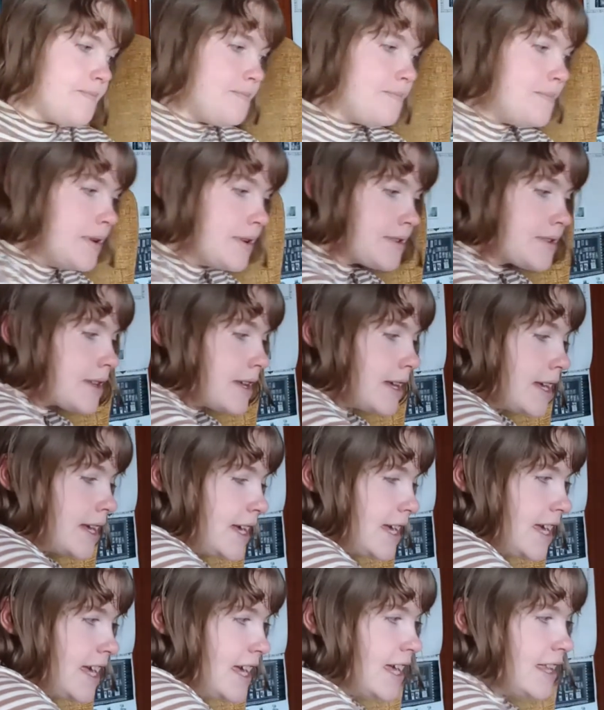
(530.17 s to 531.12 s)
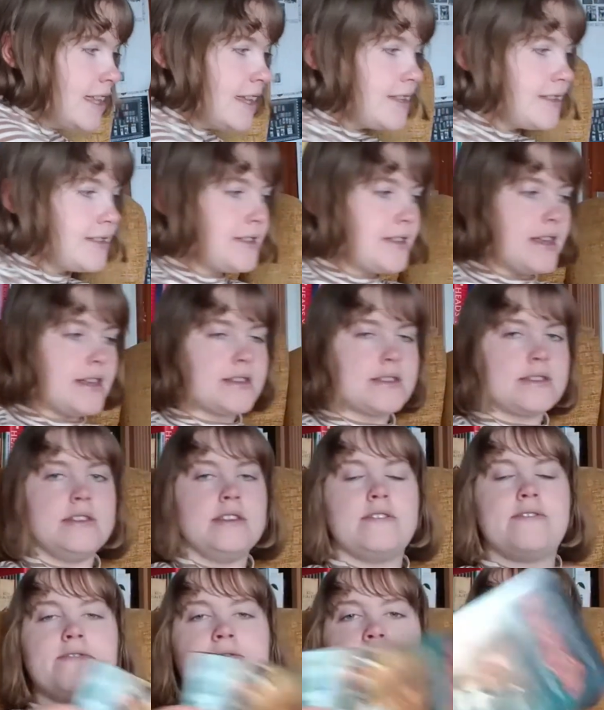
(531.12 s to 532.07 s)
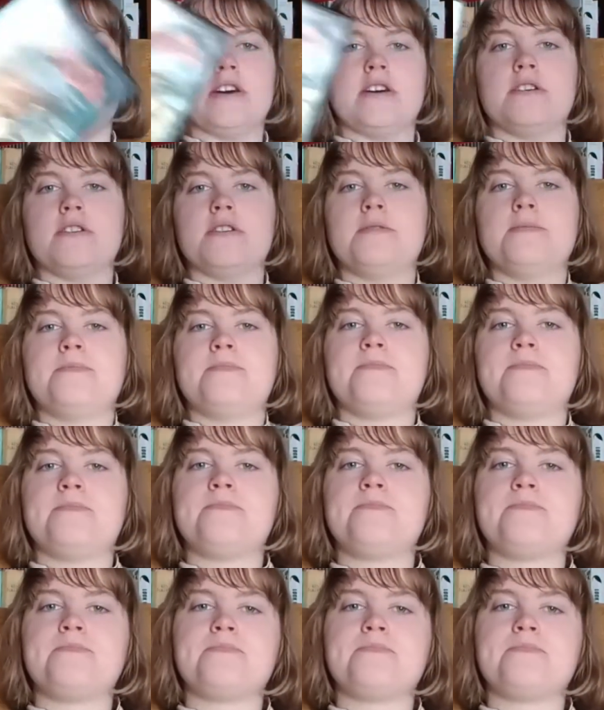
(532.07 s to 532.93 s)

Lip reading: But in the Disney film,